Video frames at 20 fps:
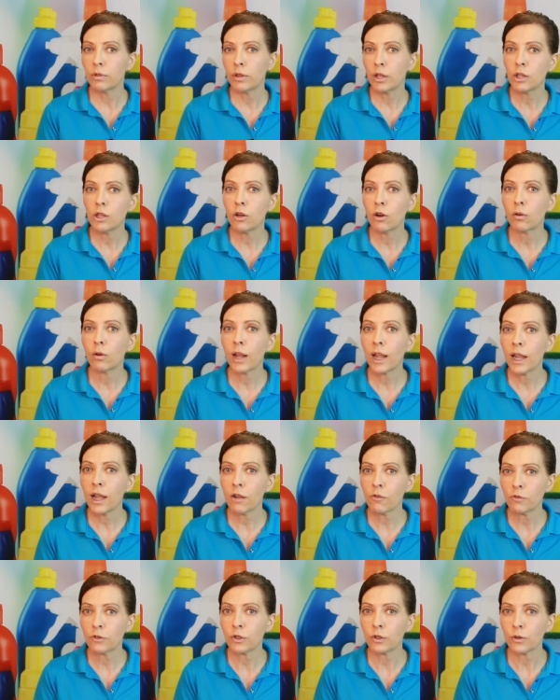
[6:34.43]
that you don't
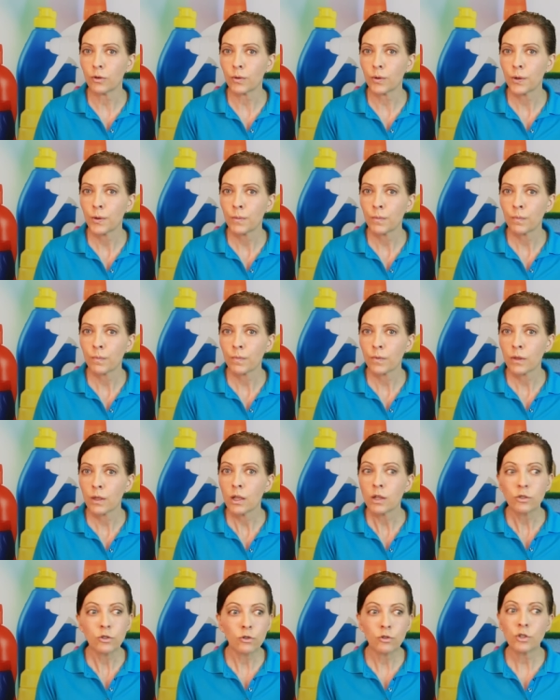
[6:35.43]
have to.
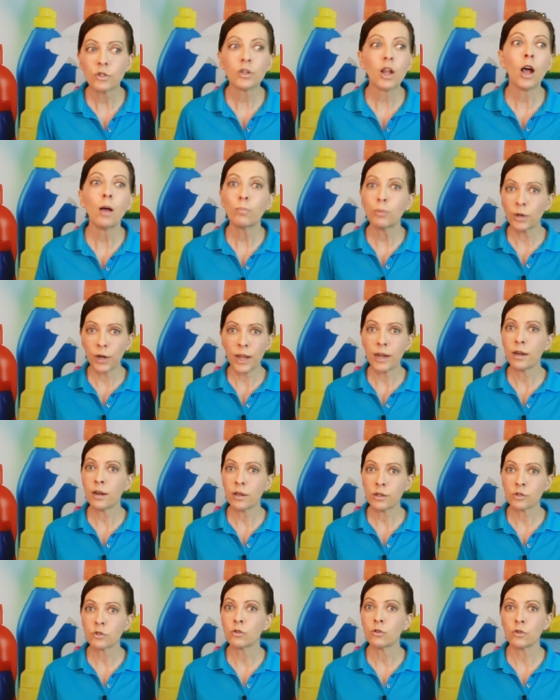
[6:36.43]
So just upgrade
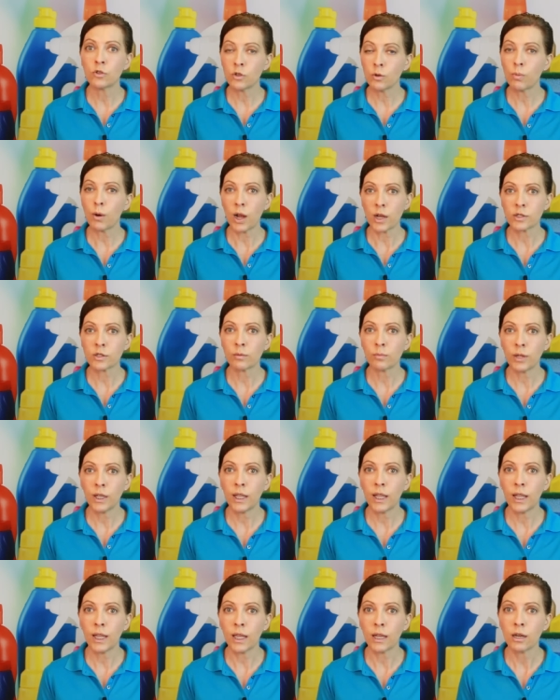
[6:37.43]
it as soon as you
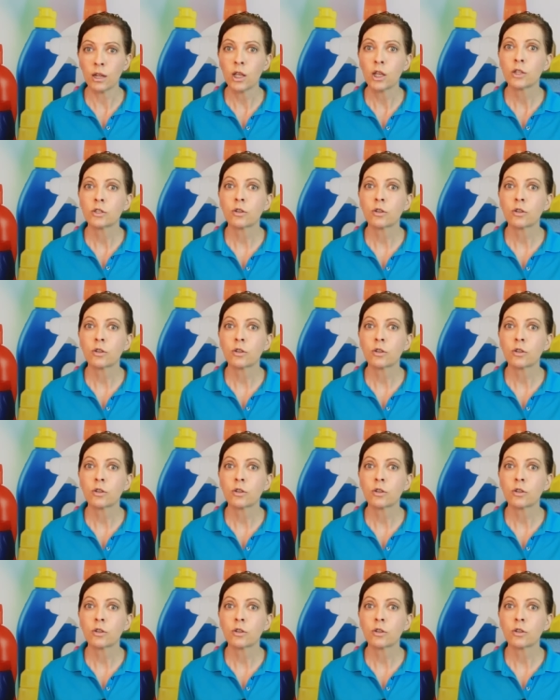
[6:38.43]
possibly can.